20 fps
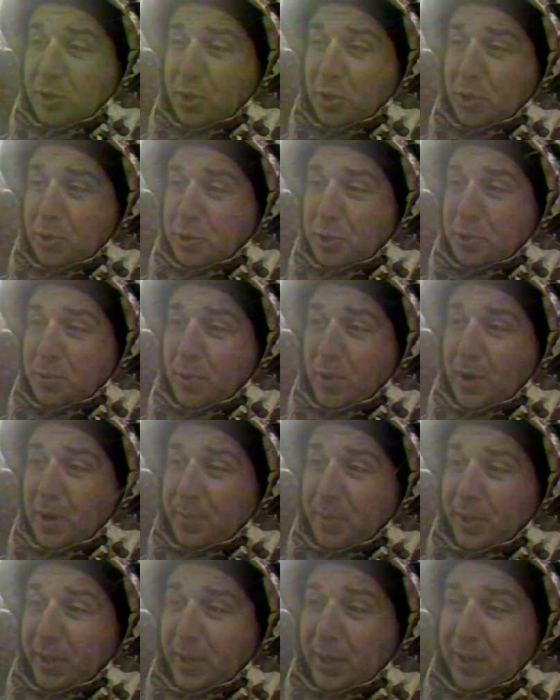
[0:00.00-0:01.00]
Jones's
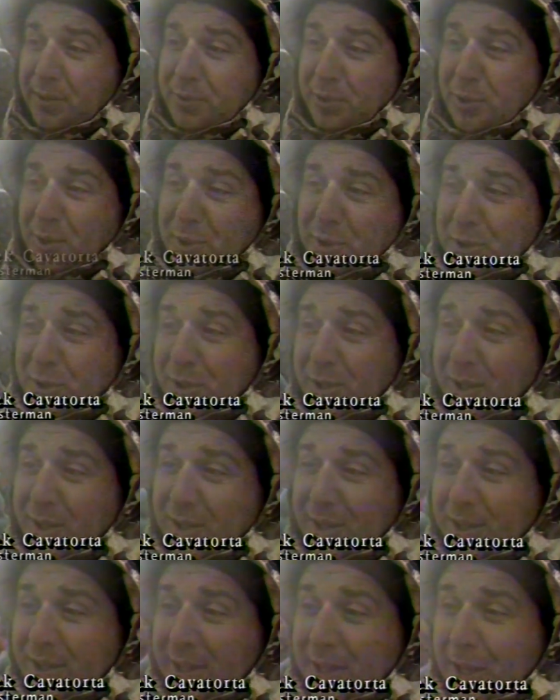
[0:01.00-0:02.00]
property afterwards.
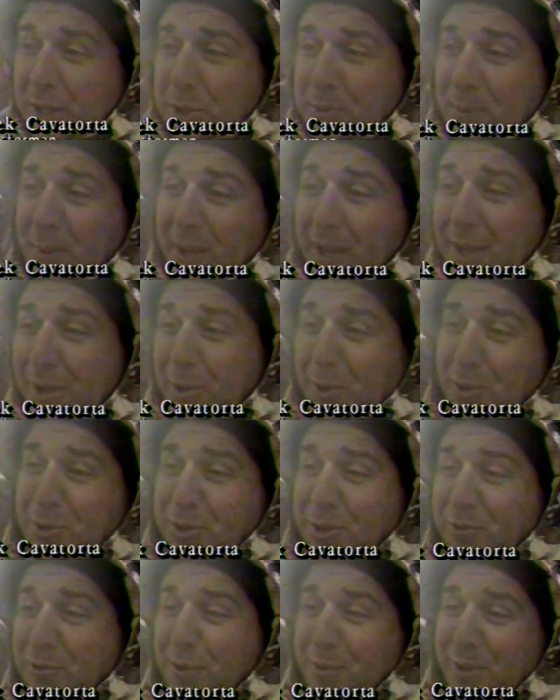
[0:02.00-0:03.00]
SBA owns
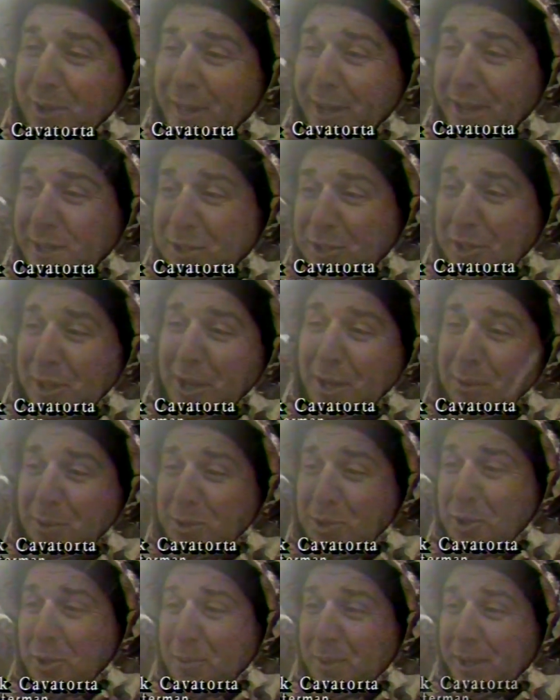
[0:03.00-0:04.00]
it from the last time. We're
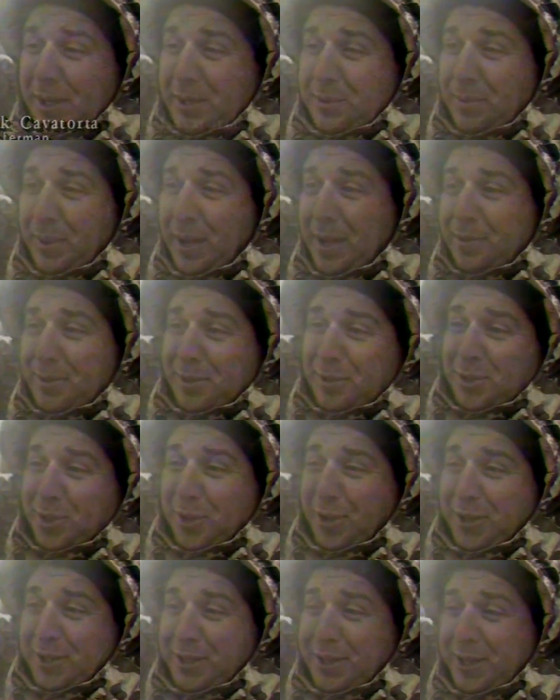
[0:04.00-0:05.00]
still making payments
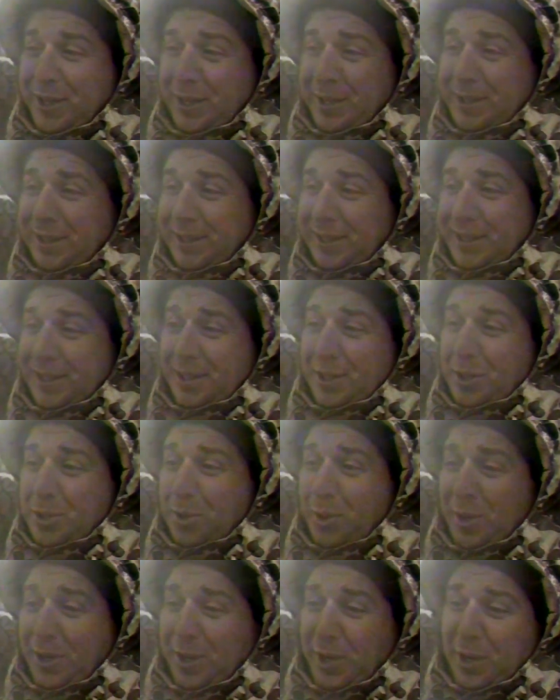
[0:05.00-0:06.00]
on
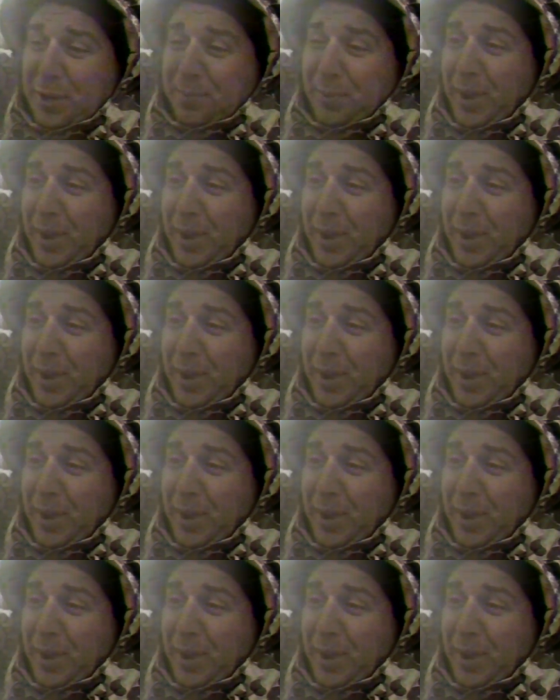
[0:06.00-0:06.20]
20-year uh,